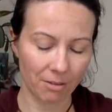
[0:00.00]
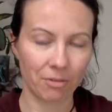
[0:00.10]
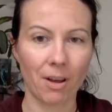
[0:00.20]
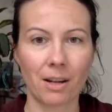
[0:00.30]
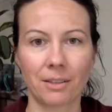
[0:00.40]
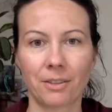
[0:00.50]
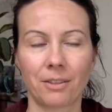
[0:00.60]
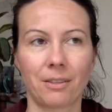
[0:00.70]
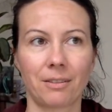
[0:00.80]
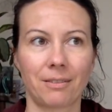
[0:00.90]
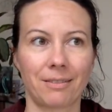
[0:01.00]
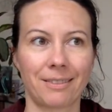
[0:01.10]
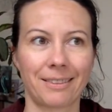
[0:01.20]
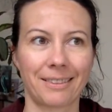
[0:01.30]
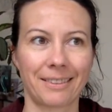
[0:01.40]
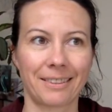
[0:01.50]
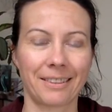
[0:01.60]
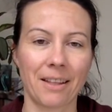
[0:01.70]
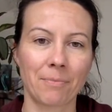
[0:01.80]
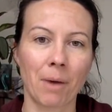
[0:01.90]
felt
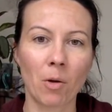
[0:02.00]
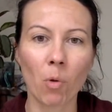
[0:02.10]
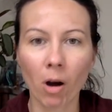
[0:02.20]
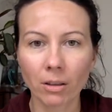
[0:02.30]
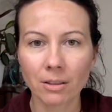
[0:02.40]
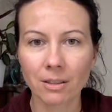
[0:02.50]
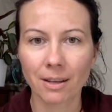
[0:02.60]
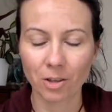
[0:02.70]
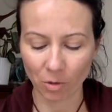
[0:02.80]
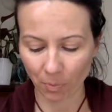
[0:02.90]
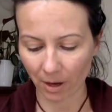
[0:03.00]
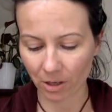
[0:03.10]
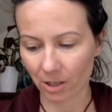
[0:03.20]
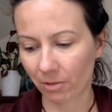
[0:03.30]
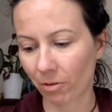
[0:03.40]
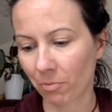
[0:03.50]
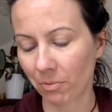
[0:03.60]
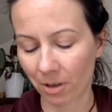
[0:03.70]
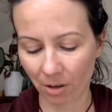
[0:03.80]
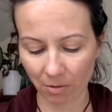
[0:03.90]
that my wands that she purchased from
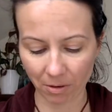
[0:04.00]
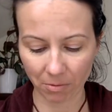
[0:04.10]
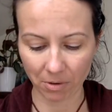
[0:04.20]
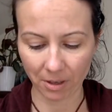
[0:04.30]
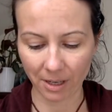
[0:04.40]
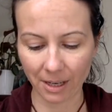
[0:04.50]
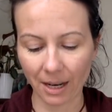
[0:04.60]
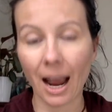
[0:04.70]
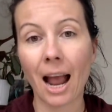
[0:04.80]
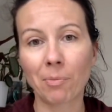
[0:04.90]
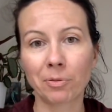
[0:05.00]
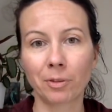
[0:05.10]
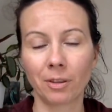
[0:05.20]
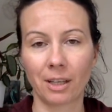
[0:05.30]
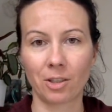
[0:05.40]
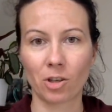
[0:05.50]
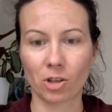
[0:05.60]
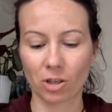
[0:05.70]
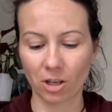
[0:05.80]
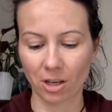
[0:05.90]
me were really helpful, and
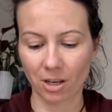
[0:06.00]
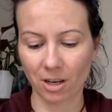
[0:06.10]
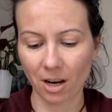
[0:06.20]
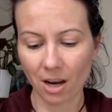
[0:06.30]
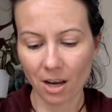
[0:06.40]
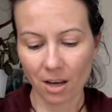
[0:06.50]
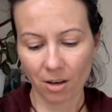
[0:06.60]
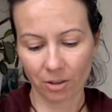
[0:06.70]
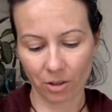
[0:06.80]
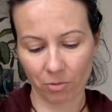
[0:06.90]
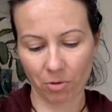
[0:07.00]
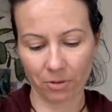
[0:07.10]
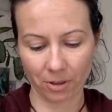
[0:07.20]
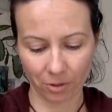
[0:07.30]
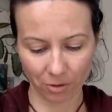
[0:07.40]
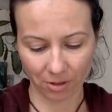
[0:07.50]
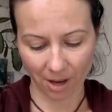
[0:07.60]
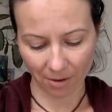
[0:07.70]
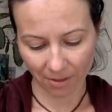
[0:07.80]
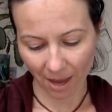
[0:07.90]
she just wanted to
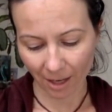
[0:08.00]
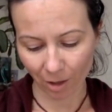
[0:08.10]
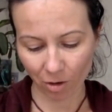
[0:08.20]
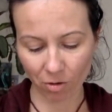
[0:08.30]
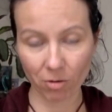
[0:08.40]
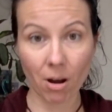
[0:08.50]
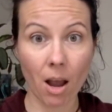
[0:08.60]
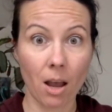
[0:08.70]
say thank you.